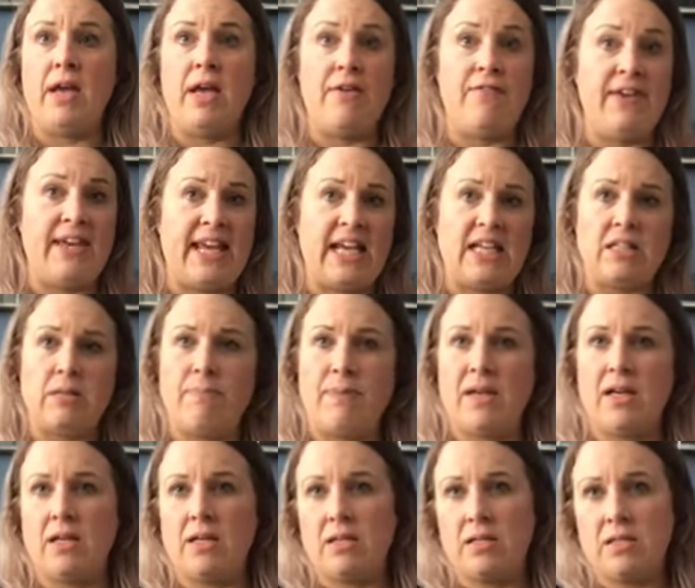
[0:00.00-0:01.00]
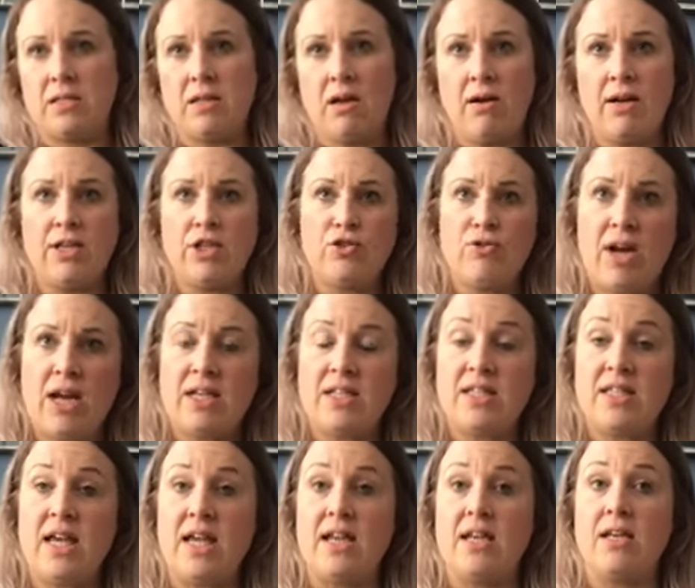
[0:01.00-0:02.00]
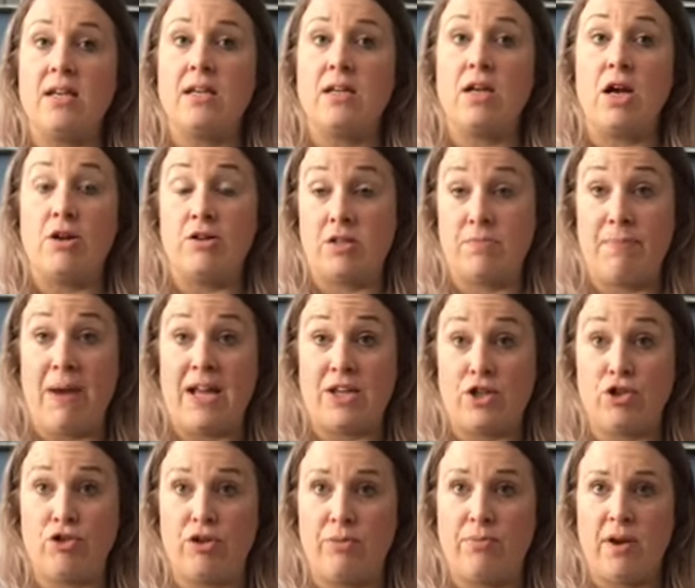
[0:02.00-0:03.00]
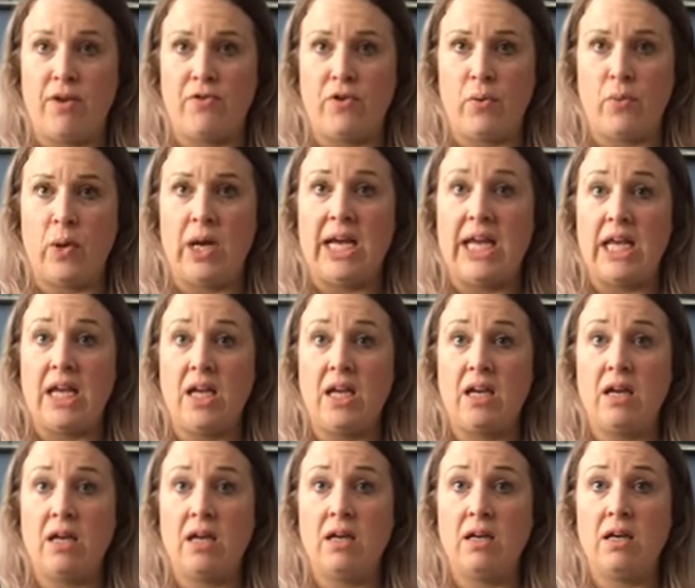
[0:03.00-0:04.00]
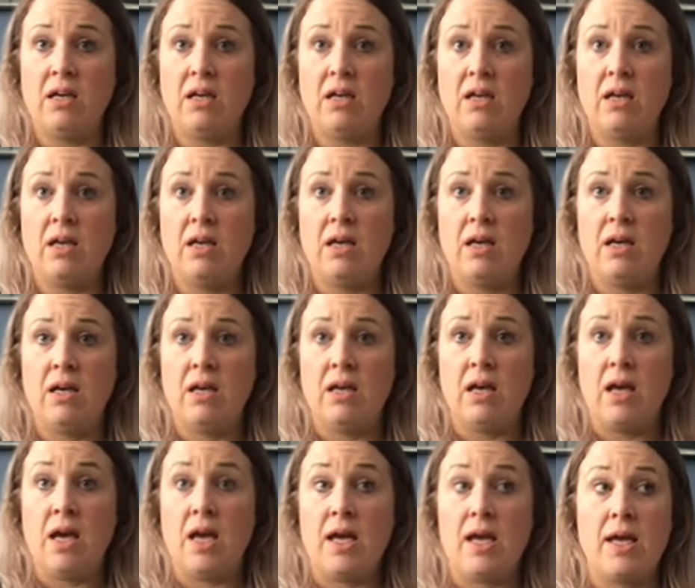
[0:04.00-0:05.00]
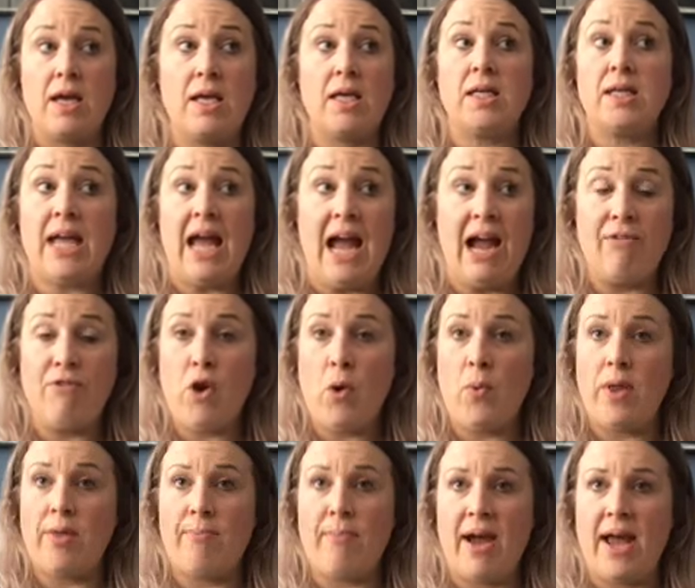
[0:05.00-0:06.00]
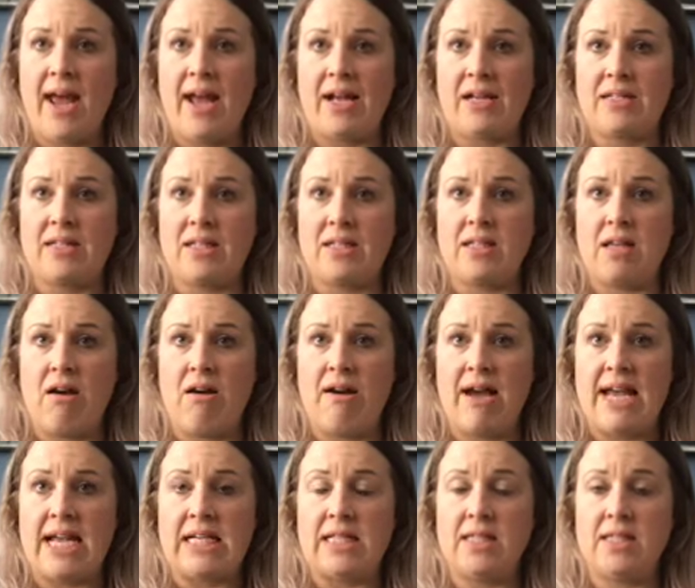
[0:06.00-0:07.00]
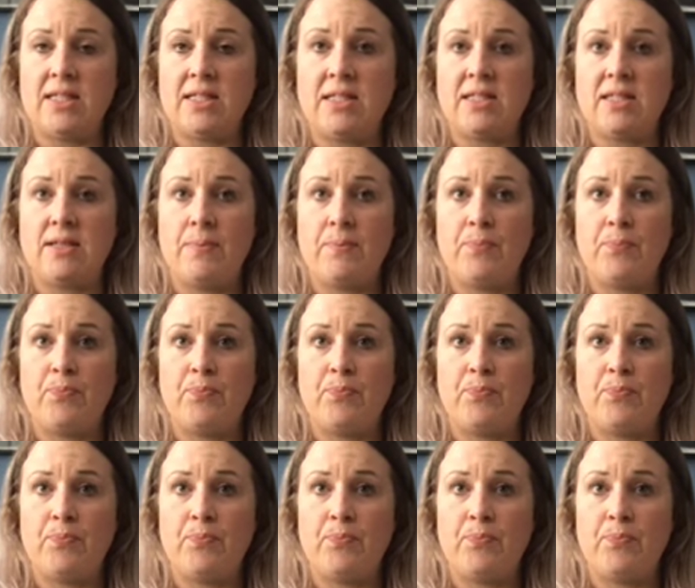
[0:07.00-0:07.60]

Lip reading: If it gets a bit sidetracked, then go to back to group every week. Carry on with my exercise.